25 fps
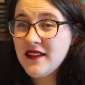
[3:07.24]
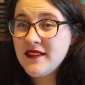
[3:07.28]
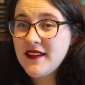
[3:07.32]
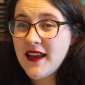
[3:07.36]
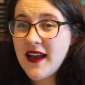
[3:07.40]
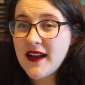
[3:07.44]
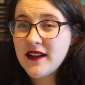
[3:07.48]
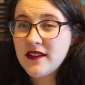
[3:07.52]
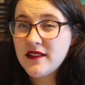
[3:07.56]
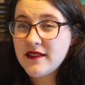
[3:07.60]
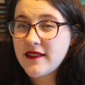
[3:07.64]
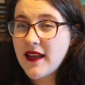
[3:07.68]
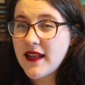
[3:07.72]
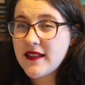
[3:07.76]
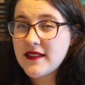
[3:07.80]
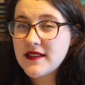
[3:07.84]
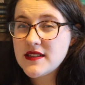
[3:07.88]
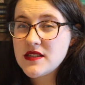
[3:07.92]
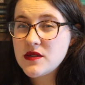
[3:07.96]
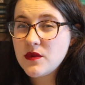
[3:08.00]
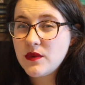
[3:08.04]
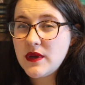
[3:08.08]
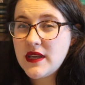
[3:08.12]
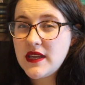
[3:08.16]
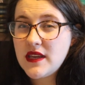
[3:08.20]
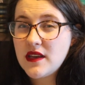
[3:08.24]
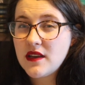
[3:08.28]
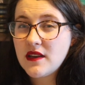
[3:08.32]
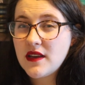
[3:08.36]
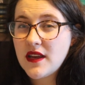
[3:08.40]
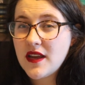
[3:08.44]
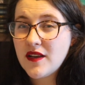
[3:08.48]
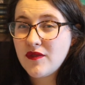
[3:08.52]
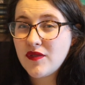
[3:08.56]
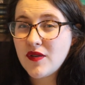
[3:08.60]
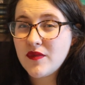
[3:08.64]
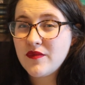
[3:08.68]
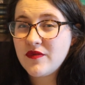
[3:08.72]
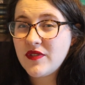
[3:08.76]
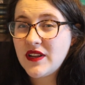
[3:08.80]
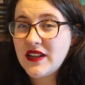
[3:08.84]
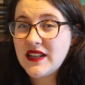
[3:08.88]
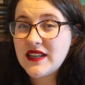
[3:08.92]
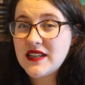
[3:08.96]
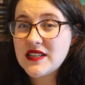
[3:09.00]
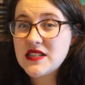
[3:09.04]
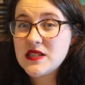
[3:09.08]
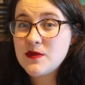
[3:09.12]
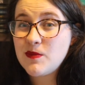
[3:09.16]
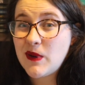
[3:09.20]
I'll tackle that this week if I'm
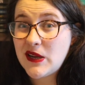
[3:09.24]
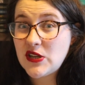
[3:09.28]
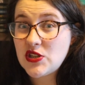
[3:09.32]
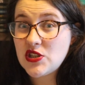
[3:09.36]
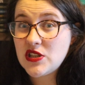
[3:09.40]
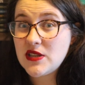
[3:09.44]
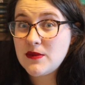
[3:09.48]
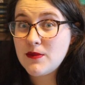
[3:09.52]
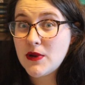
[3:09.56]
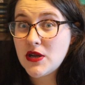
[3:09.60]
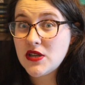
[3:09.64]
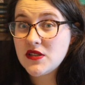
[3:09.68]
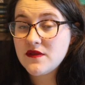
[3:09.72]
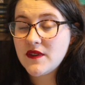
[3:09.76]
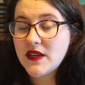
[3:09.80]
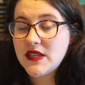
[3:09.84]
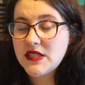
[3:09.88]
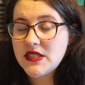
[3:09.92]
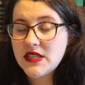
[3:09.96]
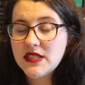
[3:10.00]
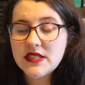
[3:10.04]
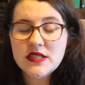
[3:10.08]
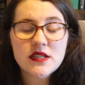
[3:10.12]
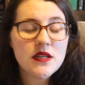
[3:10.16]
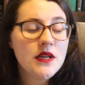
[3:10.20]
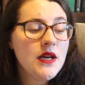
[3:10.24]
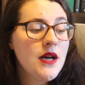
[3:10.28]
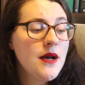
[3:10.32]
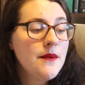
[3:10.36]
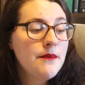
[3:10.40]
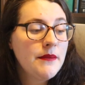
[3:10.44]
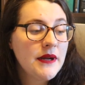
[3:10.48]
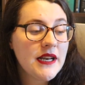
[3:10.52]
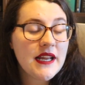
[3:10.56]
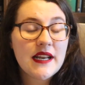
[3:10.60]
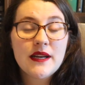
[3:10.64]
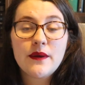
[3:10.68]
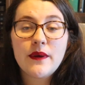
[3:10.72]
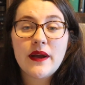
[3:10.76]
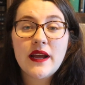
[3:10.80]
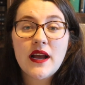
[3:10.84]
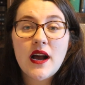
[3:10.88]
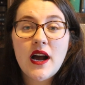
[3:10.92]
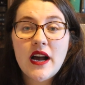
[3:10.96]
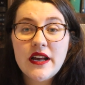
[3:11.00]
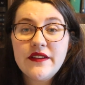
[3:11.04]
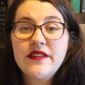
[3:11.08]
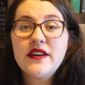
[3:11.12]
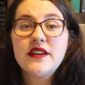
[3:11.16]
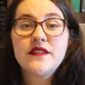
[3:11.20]
feeling especially motivated. But anyway,
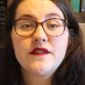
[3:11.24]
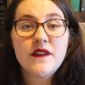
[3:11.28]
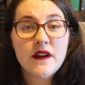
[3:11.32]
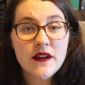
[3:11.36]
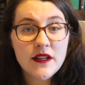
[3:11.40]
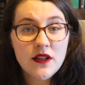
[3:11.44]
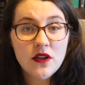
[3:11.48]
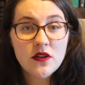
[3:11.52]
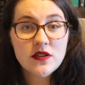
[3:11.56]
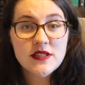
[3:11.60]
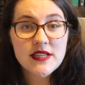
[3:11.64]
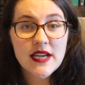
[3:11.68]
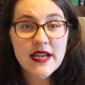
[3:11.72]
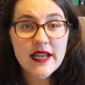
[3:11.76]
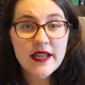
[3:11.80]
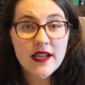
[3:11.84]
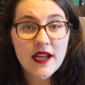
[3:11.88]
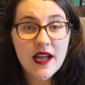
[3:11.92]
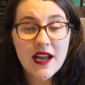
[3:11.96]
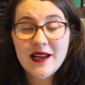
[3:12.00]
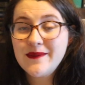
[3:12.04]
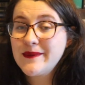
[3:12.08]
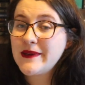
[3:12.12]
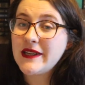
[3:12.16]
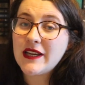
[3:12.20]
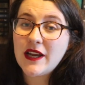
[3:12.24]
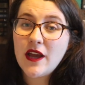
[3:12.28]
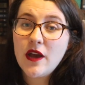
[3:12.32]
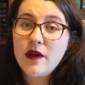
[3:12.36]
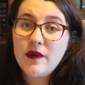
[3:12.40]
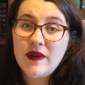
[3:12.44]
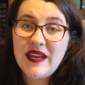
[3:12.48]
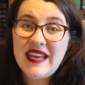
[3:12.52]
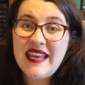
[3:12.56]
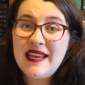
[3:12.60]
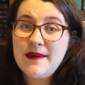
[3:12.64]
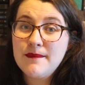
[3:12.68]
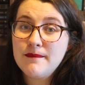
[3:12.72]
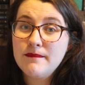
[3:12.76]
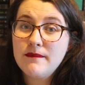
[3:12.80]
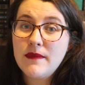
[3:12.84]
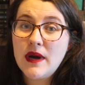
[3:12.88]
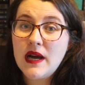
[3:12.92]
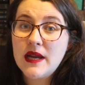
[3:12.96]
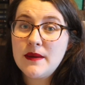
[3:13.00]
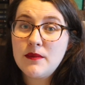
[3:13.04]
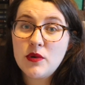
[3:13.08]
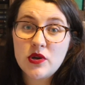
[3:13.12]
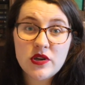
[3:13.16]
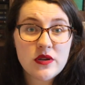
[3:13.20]
I've had a very long day. I'm gonna go eat
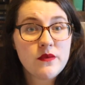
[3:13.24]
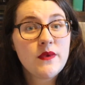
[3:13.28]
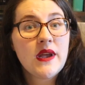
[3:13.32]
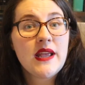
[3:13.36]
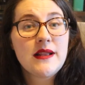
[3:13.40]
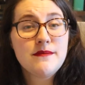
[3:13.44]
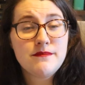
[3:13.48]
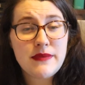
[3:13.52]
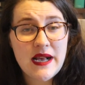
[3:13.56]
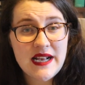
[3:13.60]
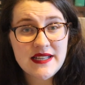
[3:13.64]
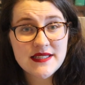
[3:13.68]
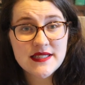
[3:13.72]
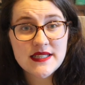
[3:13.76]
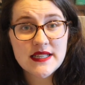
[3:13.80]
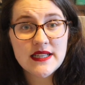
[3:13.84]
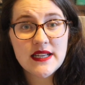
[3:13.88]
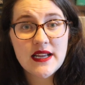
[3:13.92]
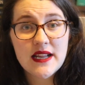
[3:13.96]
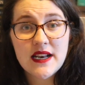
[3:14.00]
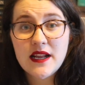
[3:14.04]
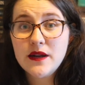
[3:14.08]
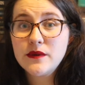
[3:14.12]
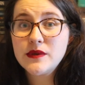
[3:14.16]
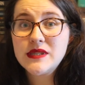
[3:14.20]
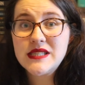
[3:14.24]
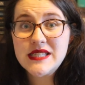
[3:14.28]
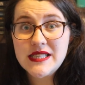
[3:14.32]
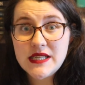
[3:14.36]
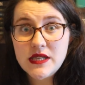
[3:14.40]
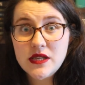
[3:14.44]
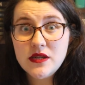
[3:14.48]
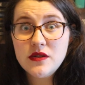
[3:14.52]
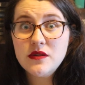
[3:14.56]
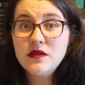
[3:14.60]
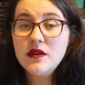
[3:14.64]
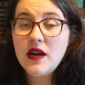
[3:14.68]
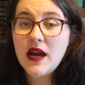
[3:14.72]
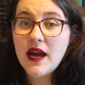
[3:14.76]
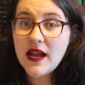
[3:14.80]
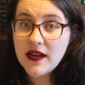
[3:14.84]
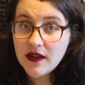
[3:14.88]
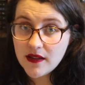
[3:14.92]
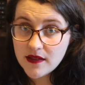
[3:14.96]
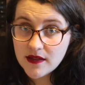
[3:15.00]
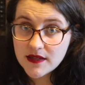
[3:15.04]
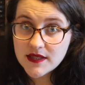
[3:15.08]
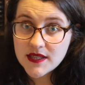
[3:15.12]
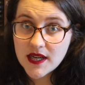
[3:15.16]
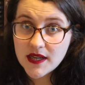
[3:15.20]
my body weight in pasta and I will see you
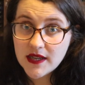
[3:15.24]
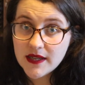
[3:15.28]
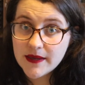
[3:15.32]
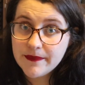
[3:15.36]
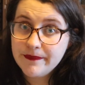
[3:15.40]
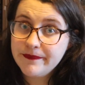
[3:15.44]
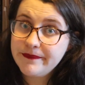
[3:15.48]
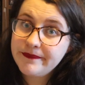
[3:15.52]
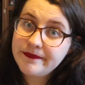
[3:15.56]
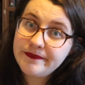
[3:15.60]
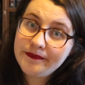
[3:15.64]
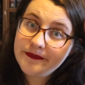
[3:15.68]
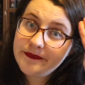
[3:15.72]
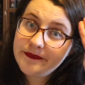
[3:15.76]
another time.